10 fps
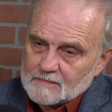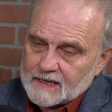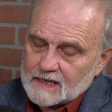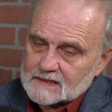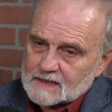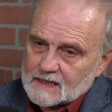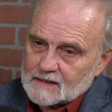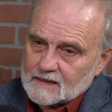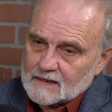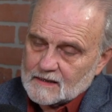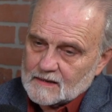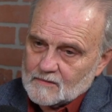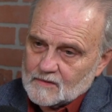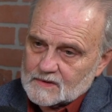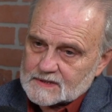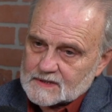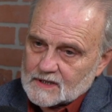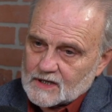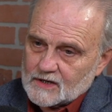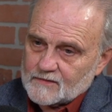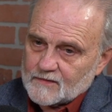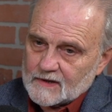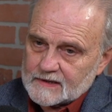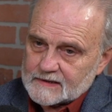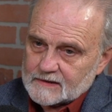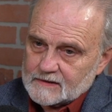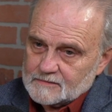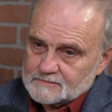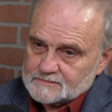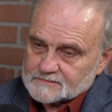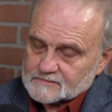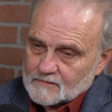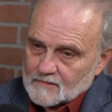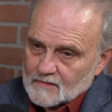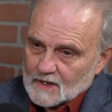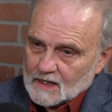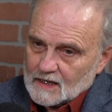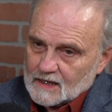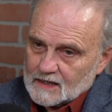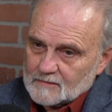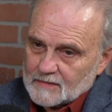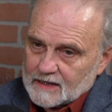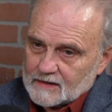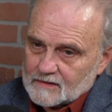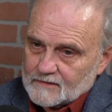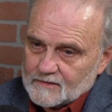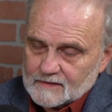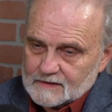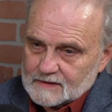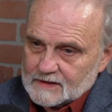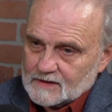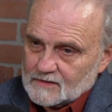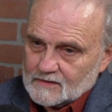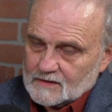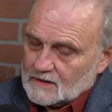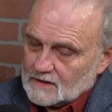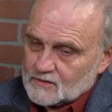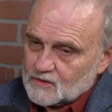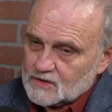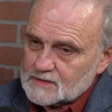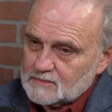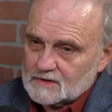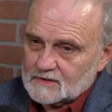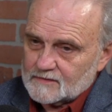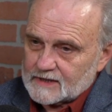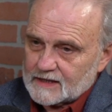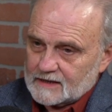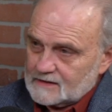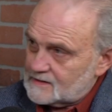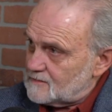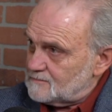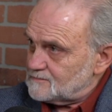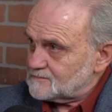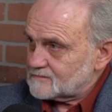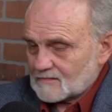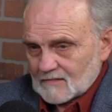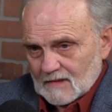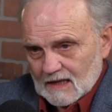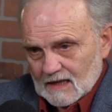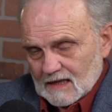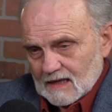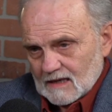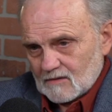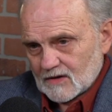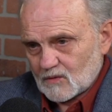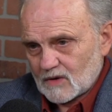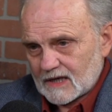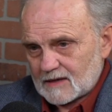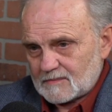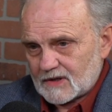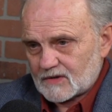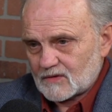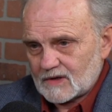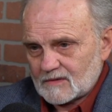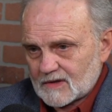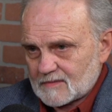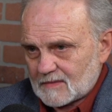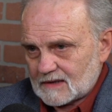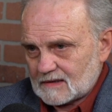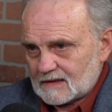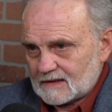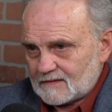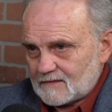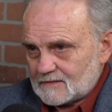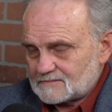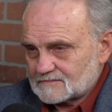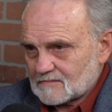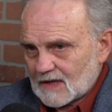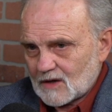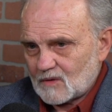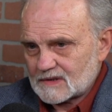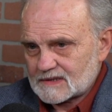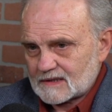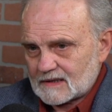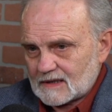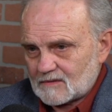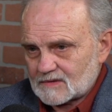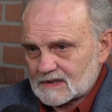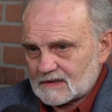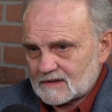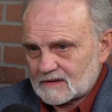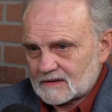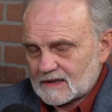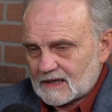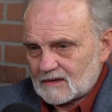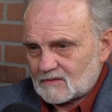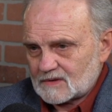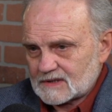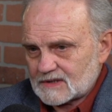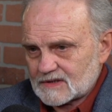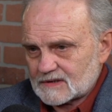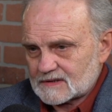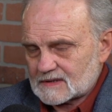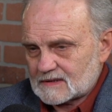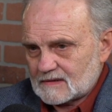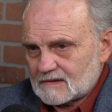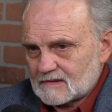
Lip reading: But as I was confronted in a matter of, you know, a crucible of days with what I had been doing with my life, it was clear that I wasn't just